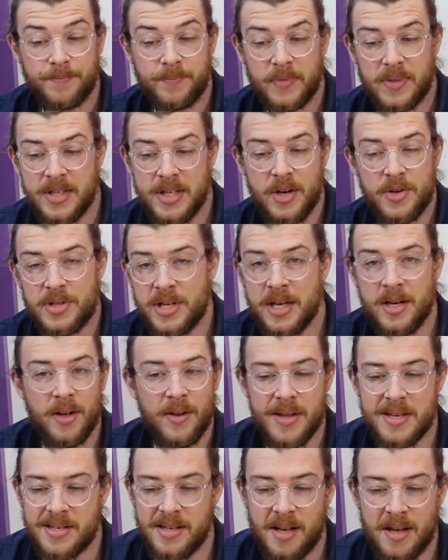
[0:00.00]
So you're seeing all
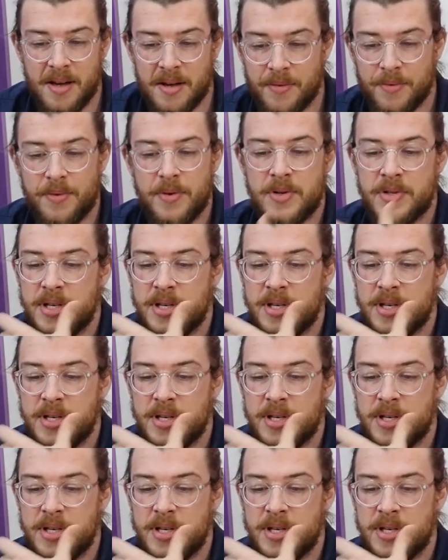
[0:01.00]
this live.